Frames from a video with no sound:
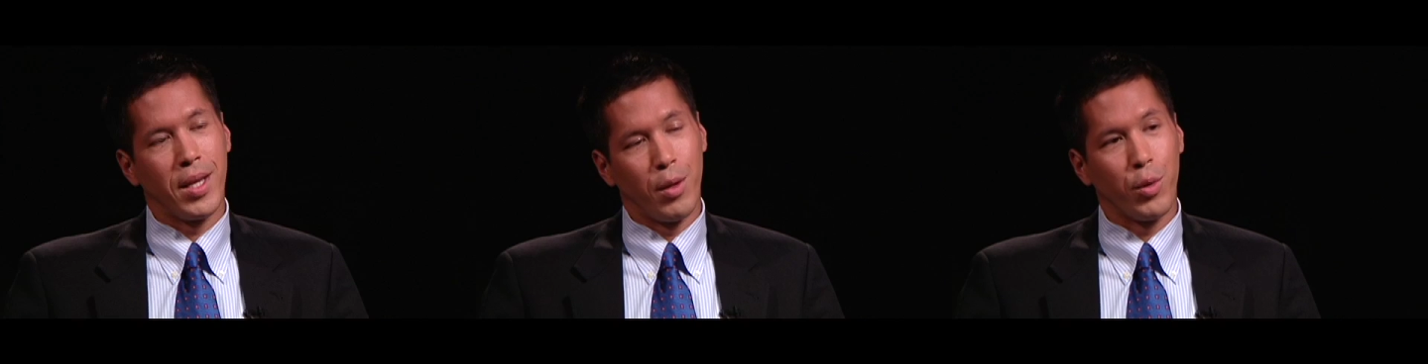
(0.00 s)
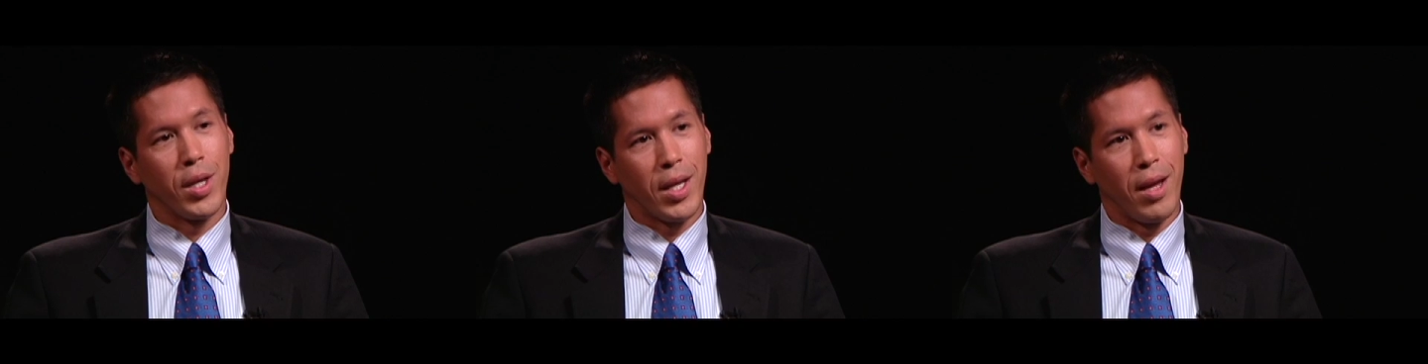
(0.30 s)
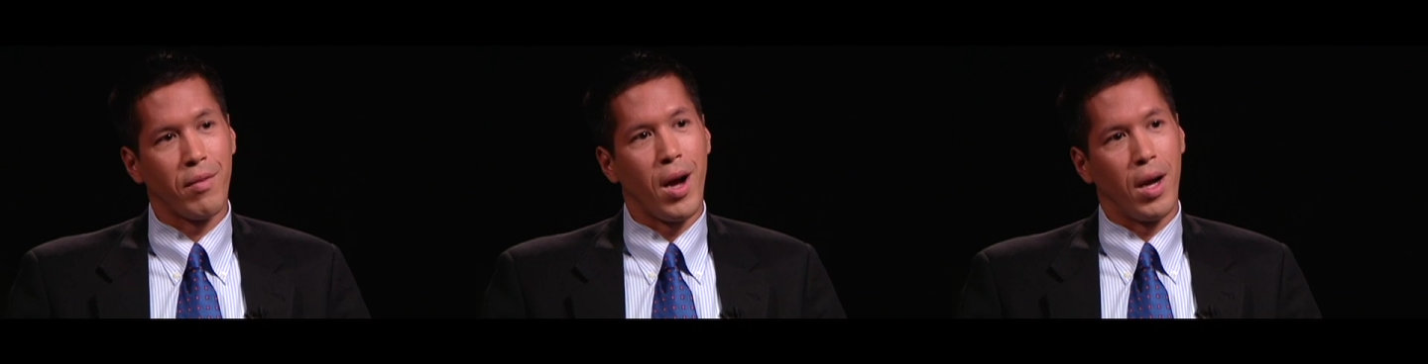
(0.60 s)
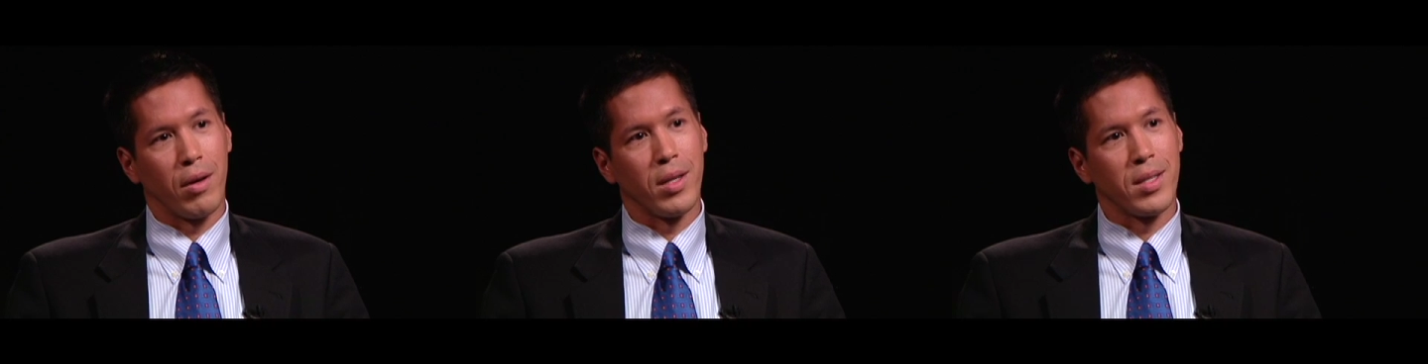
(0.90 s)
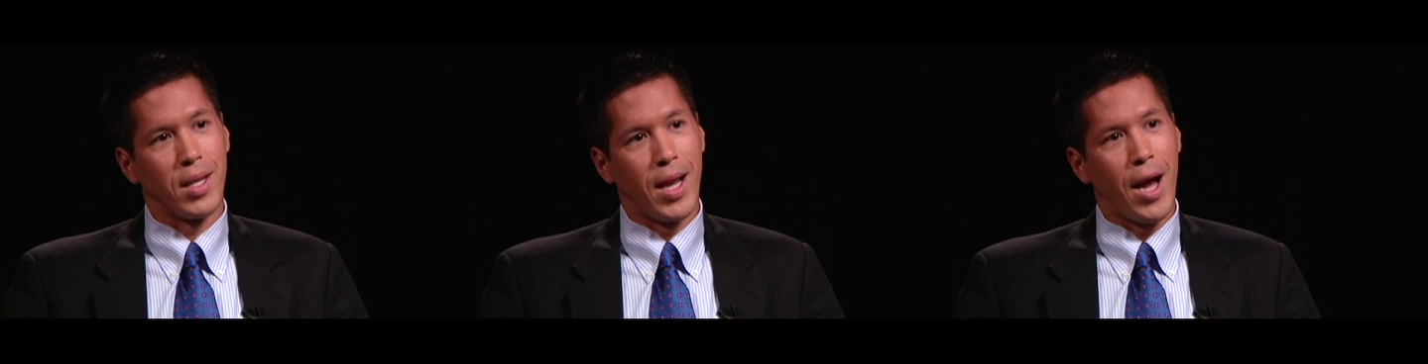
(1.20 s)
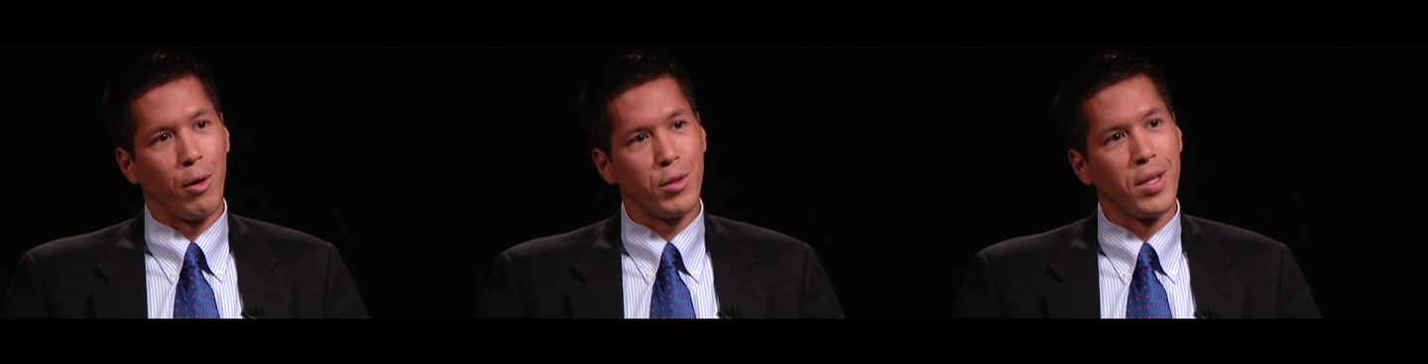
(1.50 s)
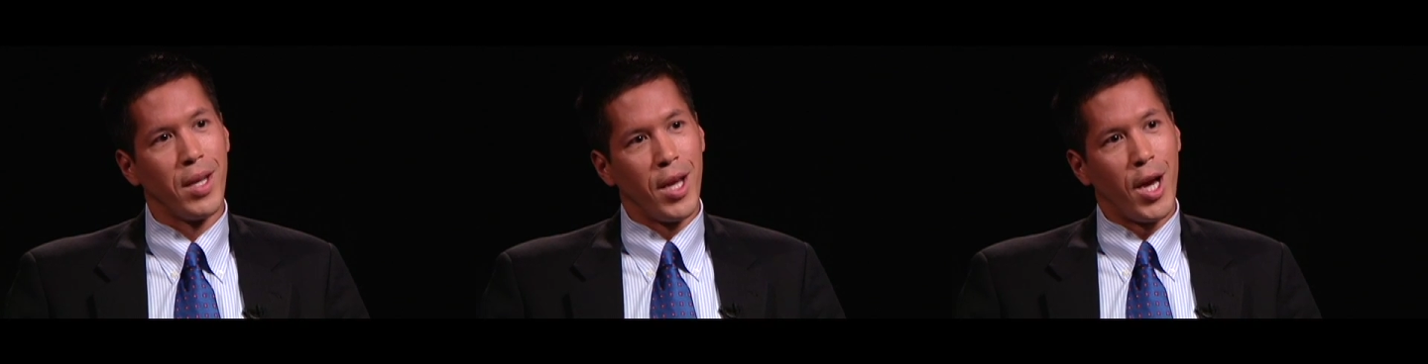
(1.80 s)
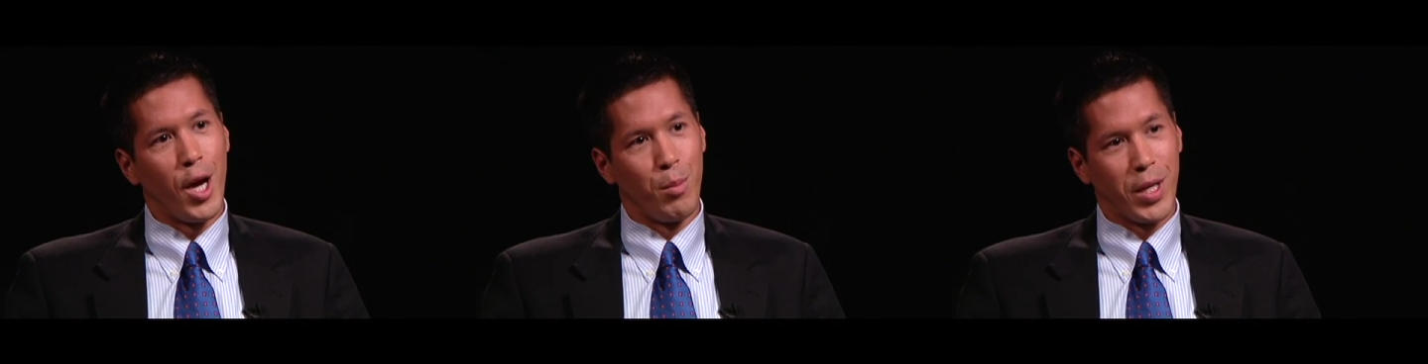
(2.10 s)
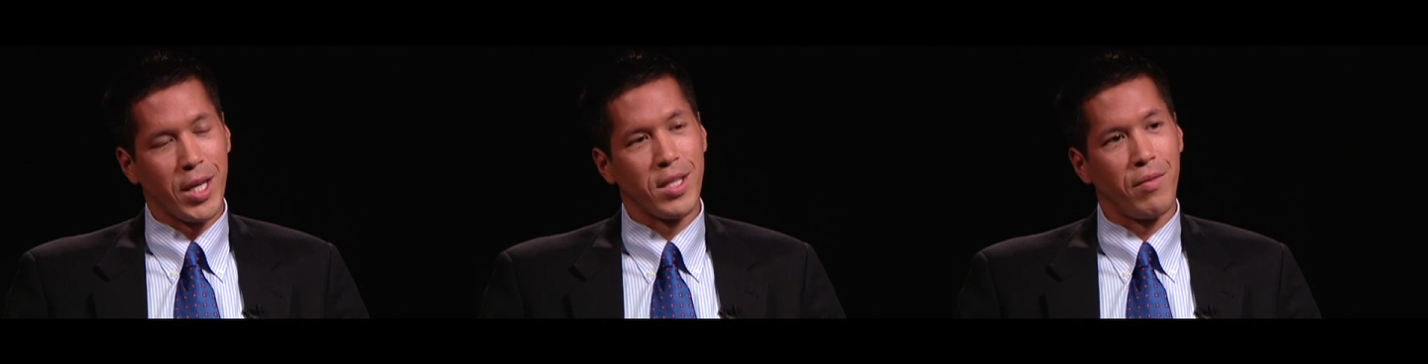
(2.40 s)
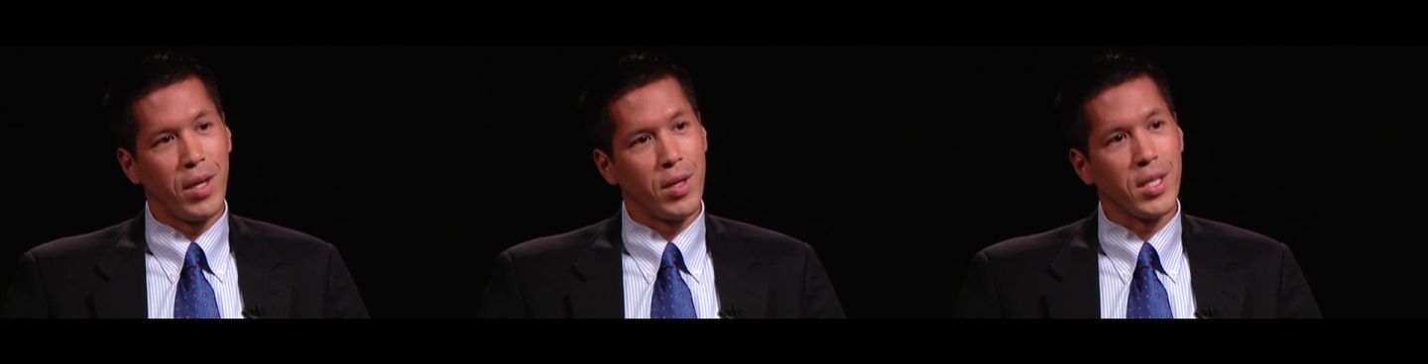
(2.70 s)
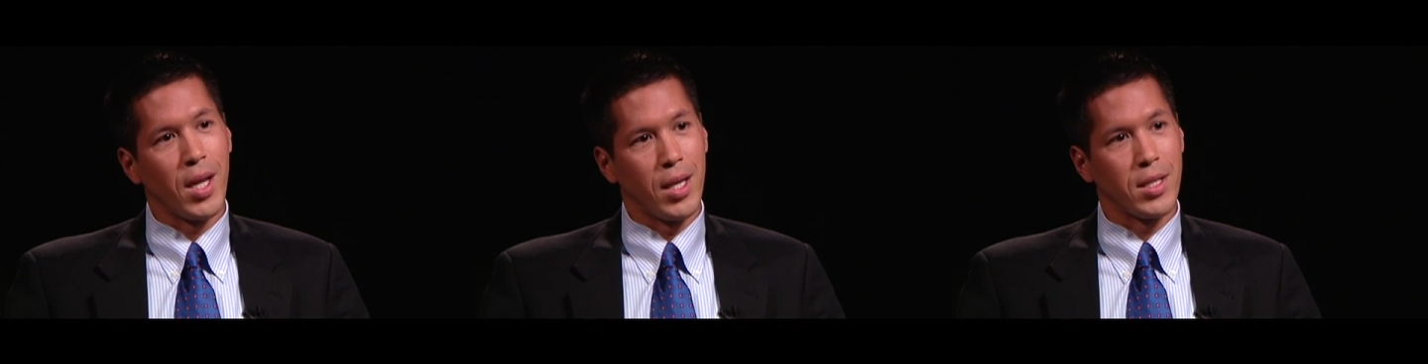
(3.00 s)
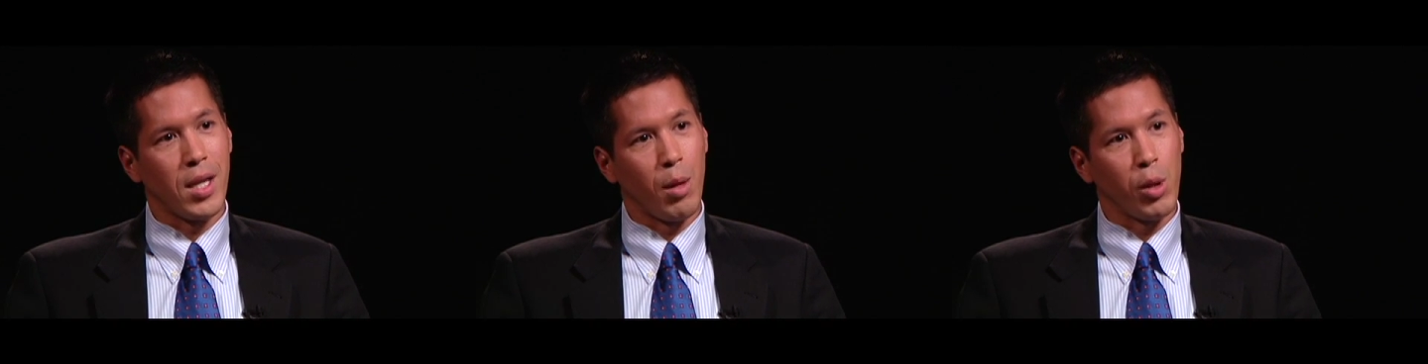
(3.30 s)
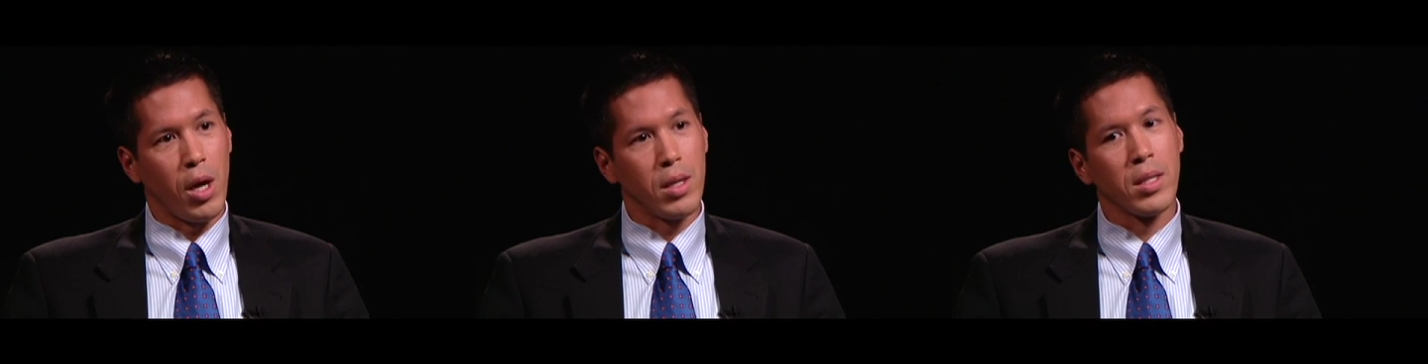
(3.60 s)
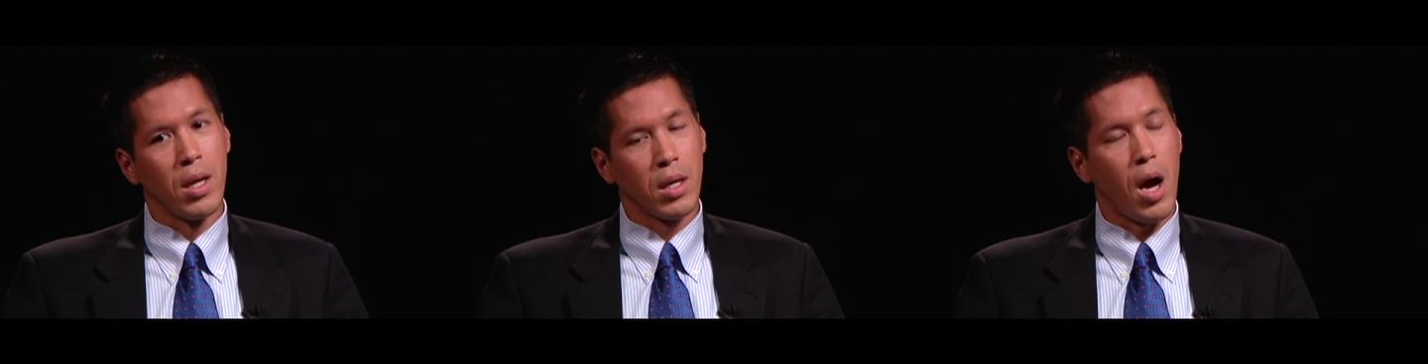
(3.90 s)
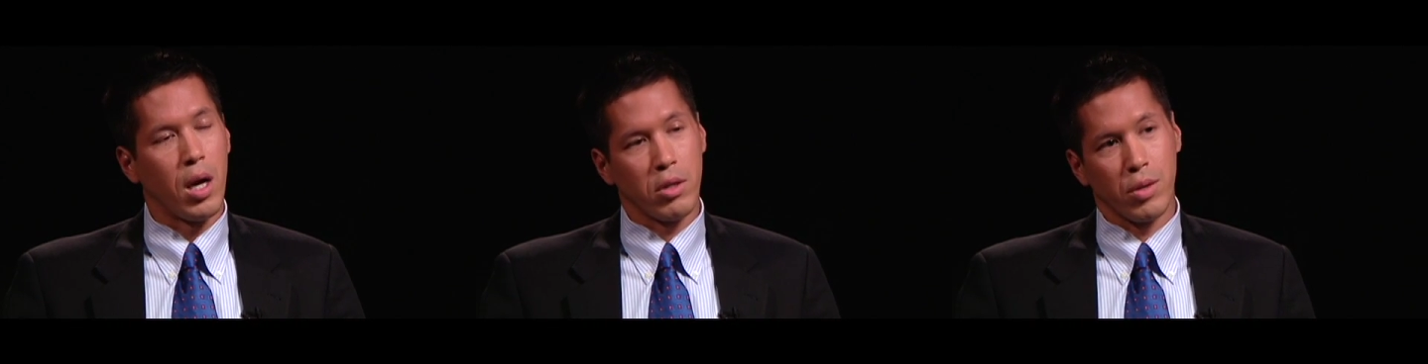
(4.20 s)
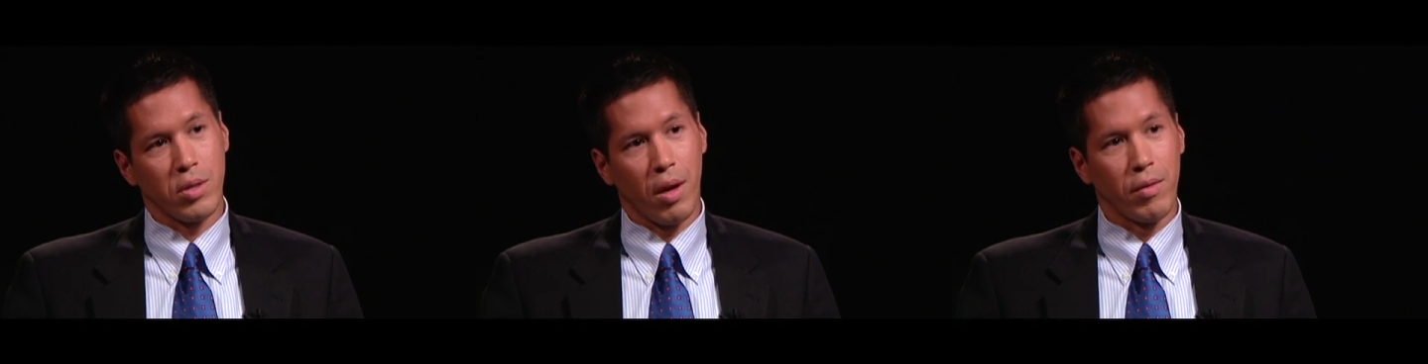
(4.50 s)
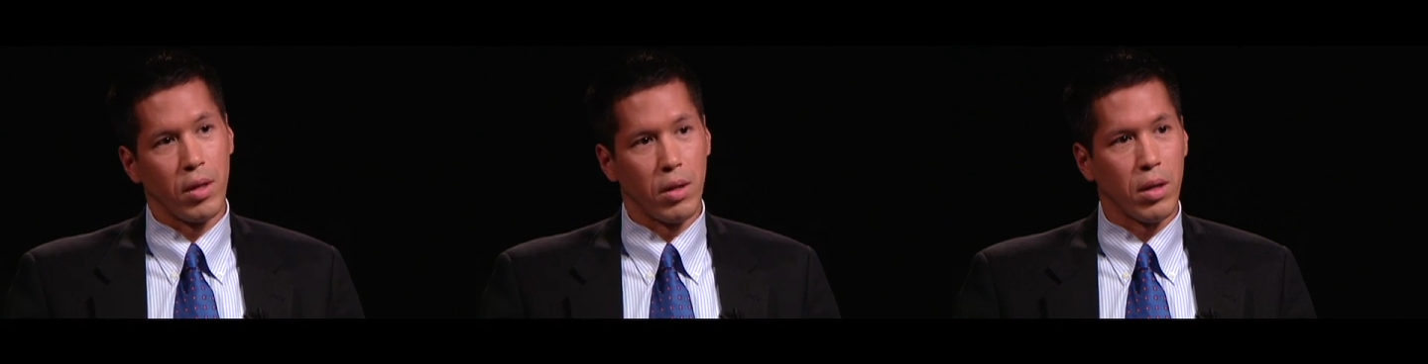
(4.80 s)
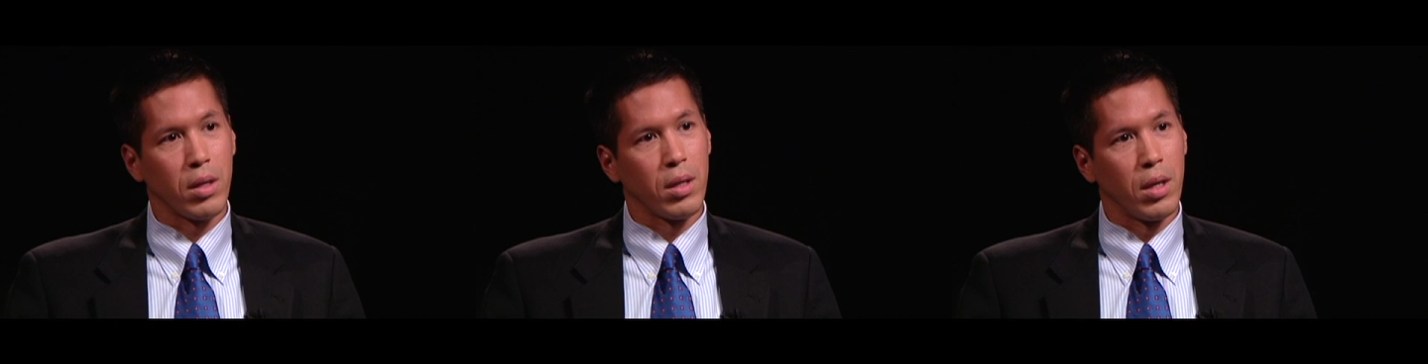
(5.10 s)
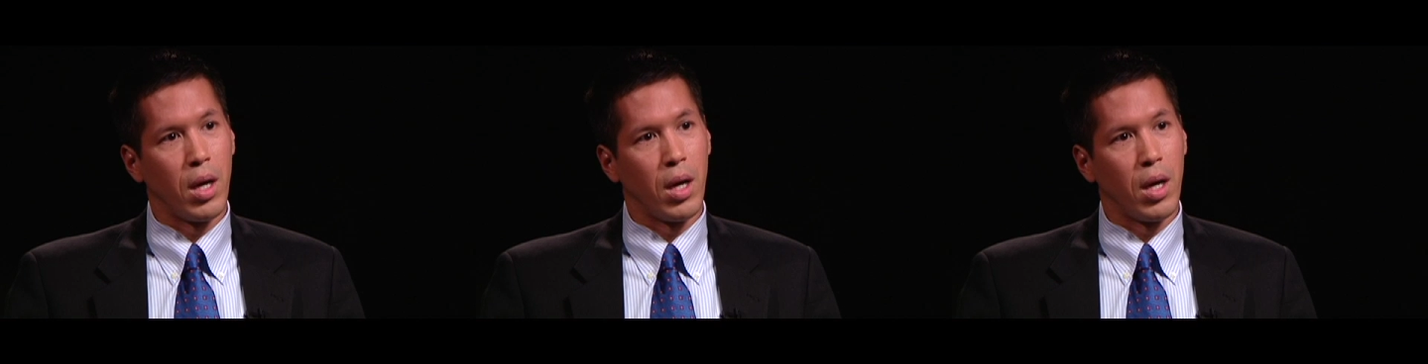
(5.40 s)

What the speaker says: It would have gave Congress an out, because if he would have signed a stop loss, Congress was off the hook.